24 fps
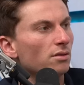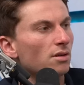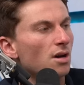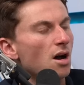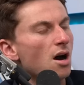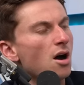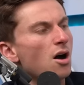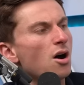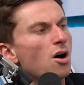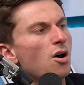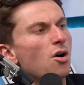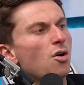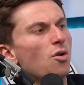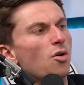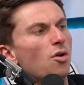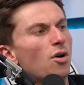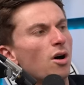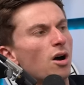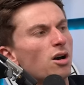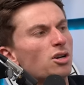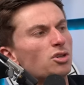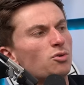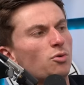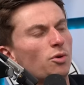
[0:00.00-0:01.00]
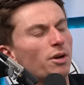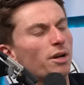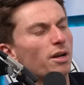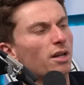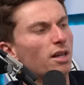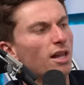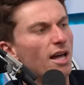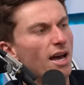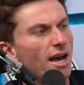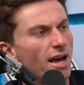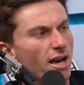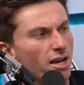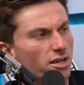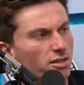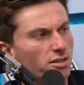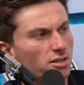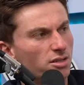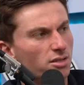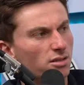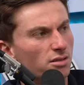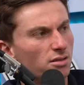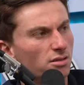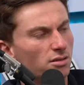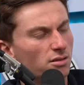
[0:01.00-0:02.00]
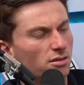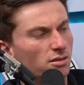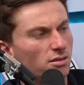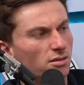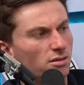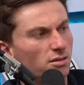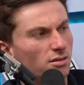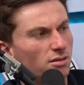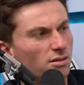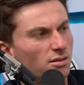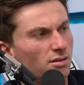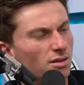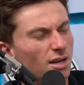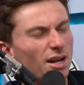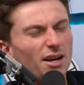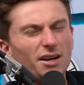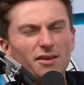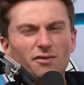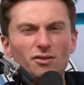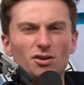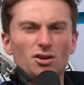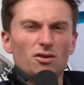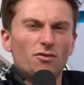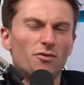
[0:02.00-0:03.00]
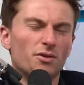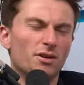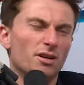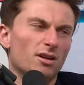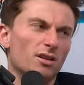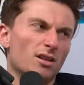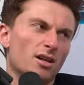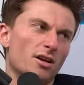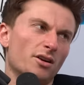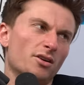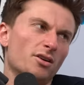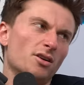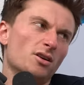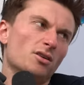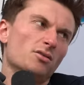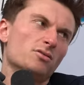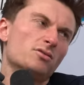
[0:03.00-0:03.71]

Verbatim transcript: Um, oh, this girl. ours were in class. To, well, they were I in class. We they were notes.